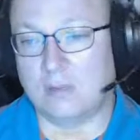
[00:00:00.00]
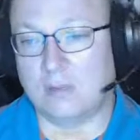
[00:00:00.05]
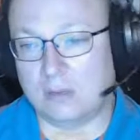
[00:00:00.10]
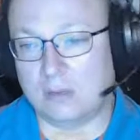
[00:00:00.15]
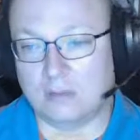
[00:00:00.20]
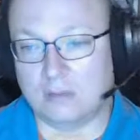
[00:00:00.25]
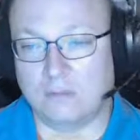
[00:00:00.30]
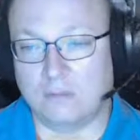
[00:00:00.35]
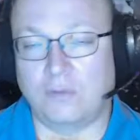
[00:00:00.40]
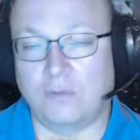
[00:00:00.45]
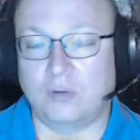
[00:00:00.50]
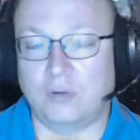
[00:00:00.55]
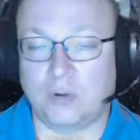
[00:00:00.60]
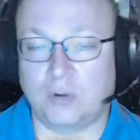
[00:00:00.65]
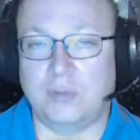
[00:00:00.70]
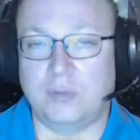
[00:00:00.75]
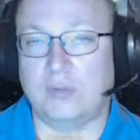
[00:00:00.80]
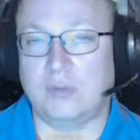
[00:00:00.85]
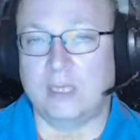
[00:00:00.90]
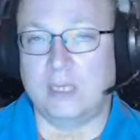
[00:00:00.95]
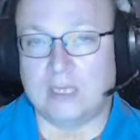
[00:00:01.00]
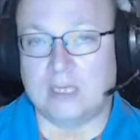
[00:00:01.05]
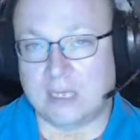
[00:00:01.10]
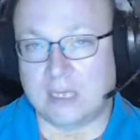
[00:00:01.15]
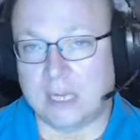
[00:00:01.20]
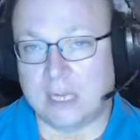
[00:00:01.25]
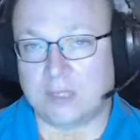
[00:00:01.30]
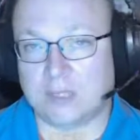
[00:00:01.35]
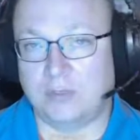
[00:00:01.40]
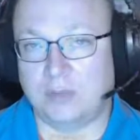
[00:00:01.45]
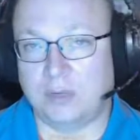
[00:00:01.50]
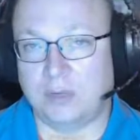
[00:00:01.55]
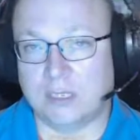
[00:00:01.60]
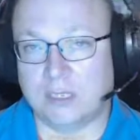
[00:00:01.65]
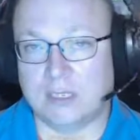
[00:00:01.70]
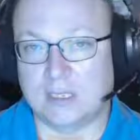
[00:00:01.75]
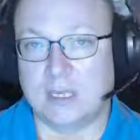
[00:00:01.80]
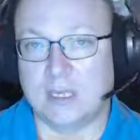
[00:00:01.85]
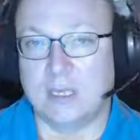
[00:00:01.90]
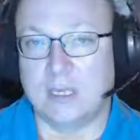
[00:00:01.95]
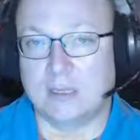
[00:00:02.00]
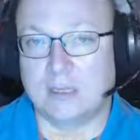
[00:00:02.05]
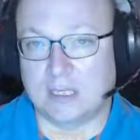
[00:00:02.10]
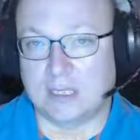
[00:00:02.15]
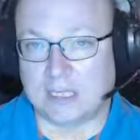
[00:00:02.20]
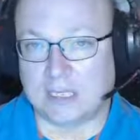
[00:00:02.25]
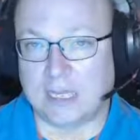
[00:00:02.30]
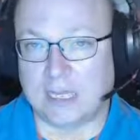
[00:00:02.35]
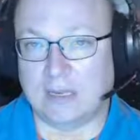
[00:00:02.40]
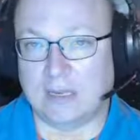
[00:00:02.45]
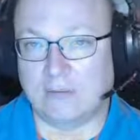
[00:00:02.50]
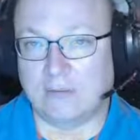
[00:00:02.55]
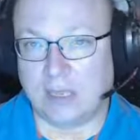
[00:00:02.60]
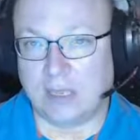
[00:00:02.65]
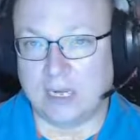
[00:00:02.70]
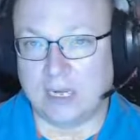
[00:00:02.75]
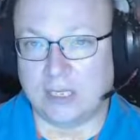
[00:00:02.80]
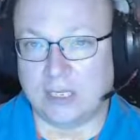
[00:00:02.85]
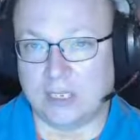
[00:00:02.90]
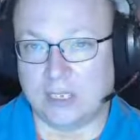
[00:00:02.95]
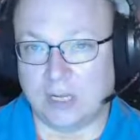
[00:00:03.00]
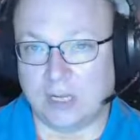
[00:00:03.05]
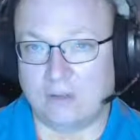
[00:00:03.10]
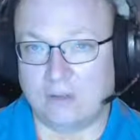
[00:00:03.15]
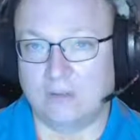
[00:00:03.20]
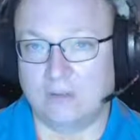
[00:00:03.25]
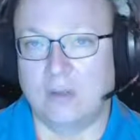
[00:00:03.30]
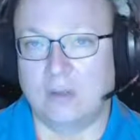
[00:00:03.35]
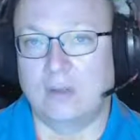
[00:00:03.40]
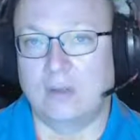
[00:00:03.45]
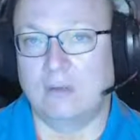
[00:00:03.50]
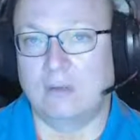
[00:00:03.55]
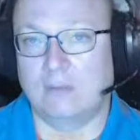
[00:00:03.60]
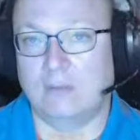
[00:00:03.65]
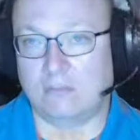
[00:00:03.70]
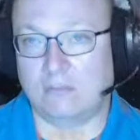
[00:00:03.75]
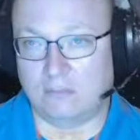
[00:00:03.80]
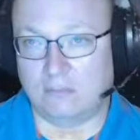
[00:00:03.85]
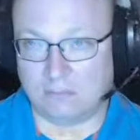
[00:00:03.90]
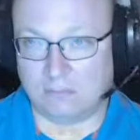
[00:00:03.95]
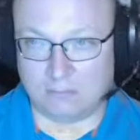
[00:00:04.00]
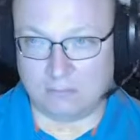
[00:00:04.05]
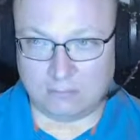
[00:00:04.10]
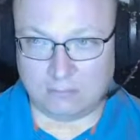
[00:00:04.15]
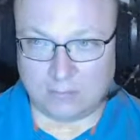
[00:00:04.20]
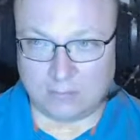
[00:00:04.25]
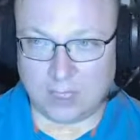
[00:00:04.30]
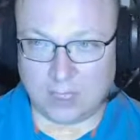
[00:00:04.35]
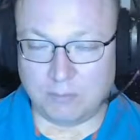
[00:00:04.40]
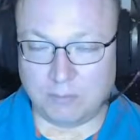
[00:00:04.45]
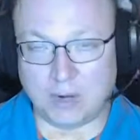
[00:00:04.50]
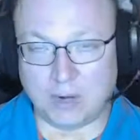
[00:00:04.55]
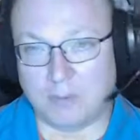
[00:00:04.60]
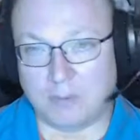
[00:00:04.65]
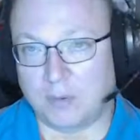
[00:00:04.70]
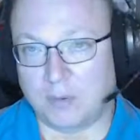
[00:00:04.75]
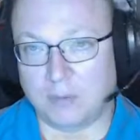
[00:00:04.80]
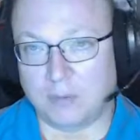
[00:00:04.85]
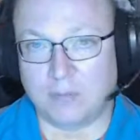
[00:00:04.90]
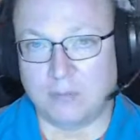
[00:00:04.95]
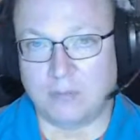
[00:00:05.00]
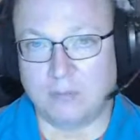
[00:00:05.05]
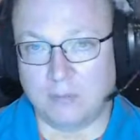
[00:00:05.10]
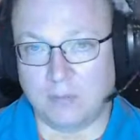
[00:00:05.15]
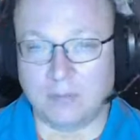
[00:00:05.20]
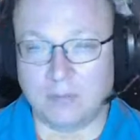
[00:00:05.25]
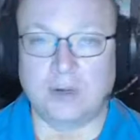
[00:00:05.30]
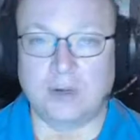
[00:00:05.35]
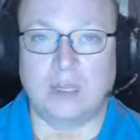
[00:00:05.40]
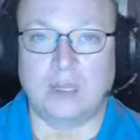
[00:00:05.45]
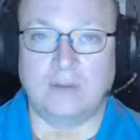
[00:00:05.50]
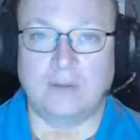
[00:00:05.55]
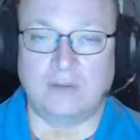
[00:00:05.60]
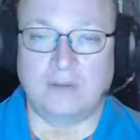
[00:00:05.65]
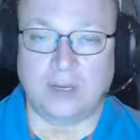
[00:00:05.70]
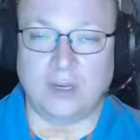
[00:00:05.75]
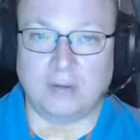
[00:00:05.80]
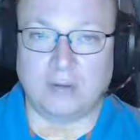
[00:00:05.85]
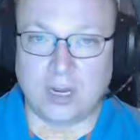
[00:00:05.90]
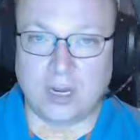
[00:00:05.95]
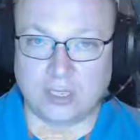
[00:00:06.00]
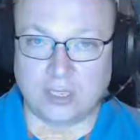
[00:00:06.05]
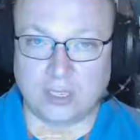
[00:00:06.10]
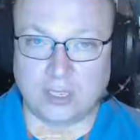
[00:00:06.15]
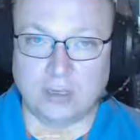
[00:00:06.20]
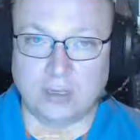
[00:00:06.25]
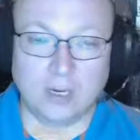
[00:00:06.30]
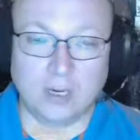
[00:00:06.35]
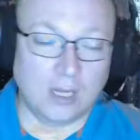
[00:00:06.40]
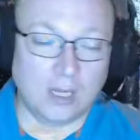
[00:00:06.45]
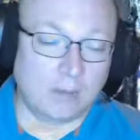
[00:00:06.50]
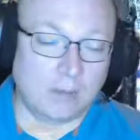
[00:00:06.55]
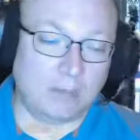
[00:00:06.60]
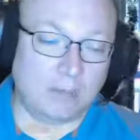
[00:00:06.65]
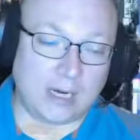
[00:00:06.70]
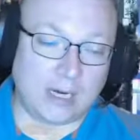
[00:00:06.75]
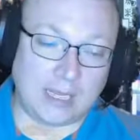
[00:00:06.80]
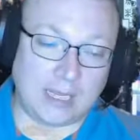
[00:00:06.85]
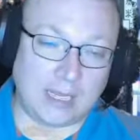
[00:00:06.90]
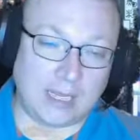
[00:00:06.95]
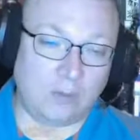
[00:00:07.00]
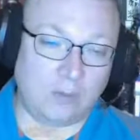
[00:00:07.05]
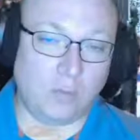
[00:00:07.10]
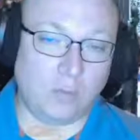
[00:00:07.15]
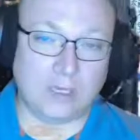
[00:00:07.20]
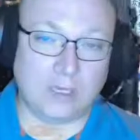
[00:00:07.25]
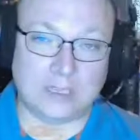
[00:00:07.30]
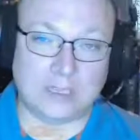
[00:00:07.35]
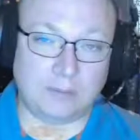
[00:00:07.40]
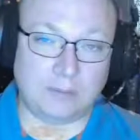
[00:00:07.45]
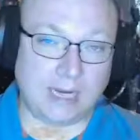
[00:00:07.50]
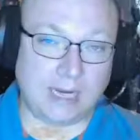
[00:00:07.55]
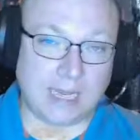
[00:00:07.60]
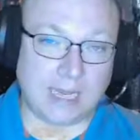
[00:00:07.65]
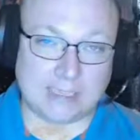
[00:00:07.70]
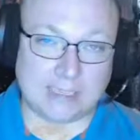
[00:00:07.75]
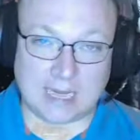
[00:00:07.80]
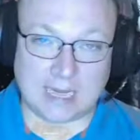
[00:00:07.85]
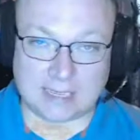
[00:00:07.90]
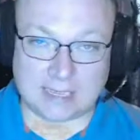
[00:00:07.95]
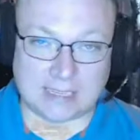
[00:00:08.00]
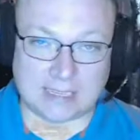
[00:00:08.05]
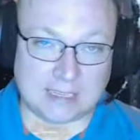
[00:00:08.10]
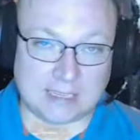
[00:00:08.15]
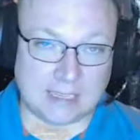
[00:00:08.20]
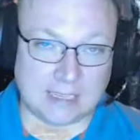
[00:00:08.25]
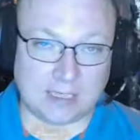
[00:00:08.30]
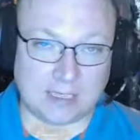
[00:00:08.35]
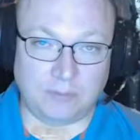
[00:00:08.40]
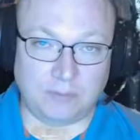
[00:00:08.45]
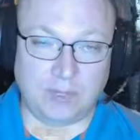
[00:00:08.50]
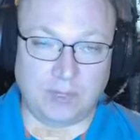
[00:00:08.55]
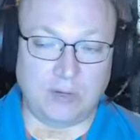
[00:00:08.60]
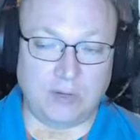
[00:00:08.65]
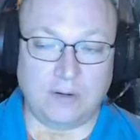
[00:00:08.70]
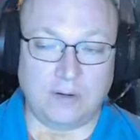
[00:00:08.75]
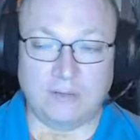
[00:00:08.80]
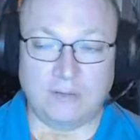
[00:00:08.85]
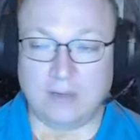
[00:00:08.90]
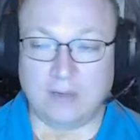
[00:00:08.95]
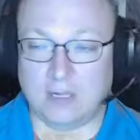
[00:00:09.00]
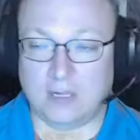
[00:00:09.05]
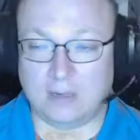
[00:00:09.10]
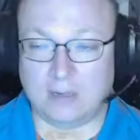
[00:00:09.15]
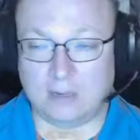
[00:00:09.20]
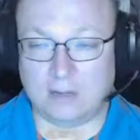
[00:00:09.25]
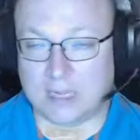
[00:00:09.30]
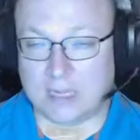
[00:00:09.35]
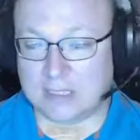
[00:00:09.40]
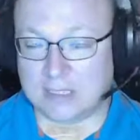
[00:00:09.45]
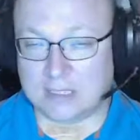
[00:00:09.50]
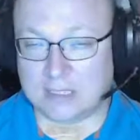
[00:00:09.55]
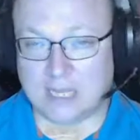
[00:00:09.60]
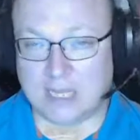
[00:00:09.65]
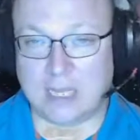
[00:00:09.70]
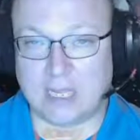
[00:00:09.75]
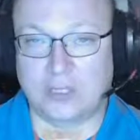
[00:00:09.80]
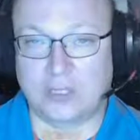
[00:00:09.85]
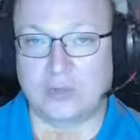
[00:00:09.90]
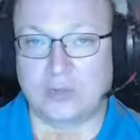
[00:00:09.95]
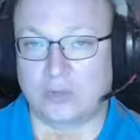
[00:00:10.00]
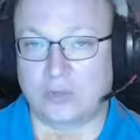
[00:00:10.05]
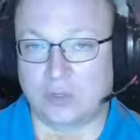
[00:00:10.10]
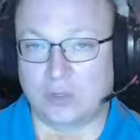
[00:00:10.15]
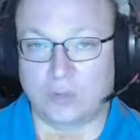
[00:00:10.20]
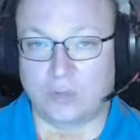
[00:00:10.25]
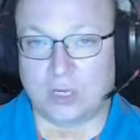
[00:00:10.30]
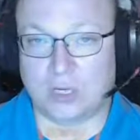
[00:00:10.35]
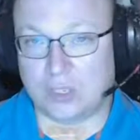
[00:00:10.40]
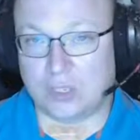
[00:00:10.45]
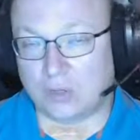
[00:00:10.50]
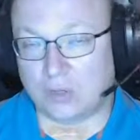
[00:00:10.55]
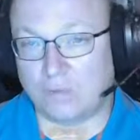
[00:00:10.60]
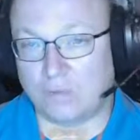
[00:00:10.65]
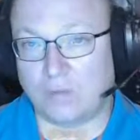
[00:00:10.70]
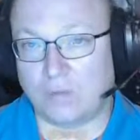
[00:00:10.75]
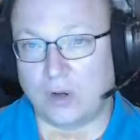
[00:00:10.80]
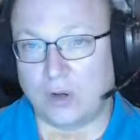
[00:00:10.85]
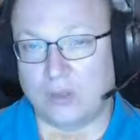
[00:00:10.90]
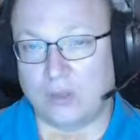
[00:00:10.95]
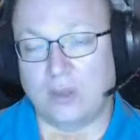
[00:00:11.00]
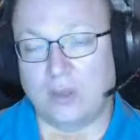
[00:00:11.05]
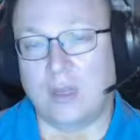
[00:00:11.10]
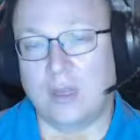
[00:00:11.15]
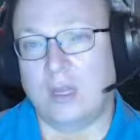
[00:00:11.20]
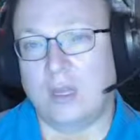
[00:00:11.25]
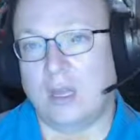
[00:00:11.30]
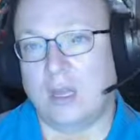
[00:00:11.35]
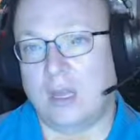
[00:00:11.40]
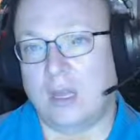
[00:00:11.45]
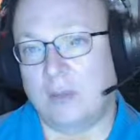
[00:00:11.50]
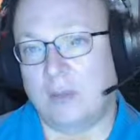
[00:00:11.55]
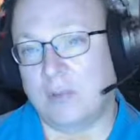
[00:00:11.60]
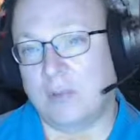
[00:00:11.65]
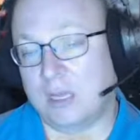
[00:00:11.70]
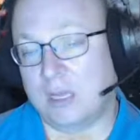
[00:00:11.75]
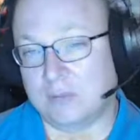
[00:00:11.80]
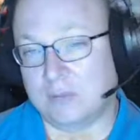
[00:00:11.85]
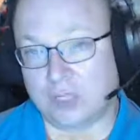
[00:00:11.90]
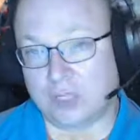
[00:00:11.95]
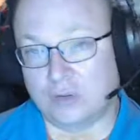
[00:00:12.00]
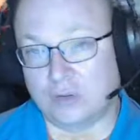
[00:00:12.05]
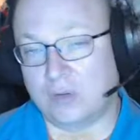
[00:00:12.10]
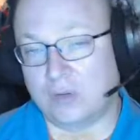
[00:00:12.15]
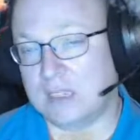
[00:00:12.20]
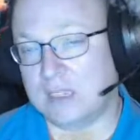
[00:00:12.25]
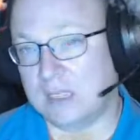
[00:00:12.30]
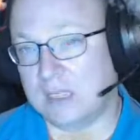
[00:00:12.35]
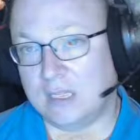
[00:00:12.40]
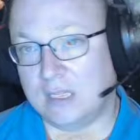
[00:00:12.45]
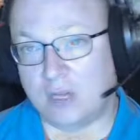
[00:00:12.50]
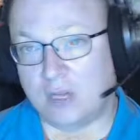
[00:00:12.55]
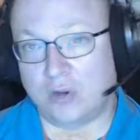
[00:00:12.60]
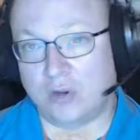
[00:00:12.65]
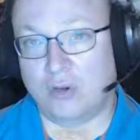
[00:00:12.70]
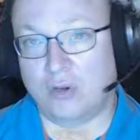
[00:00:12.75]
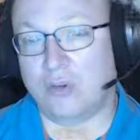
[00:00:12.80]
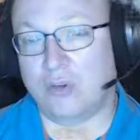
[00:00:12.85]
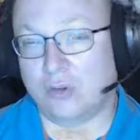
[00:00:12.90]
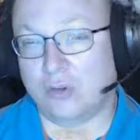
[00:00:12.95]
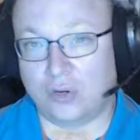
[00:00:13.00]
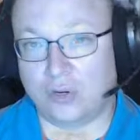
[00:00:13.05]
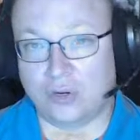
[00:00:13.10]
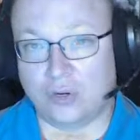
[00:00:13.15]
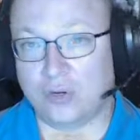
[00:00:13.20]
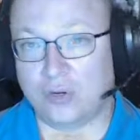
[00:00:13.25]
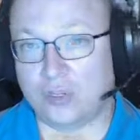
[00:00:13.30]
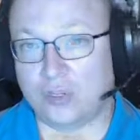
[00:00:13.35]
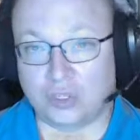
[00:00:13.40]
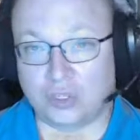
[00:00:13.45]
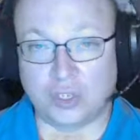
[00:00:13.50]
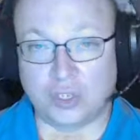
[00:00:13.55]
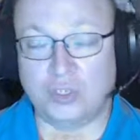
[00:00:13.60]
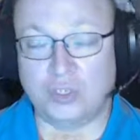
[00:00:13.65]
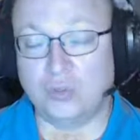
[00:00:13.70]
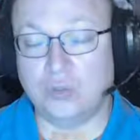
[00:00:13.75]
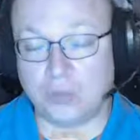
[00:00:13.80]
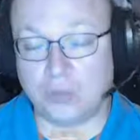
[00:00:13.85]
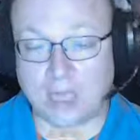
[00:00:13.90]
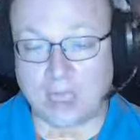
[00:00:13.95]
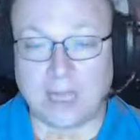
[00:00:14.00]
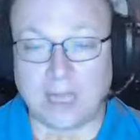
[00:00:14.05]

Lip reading: vulnerabilities and exploits that take advantage of improper memory configuration. But again, once somebody has access to the computer via SSH or so on and so forth, it becomes increasingly harder and harder to do that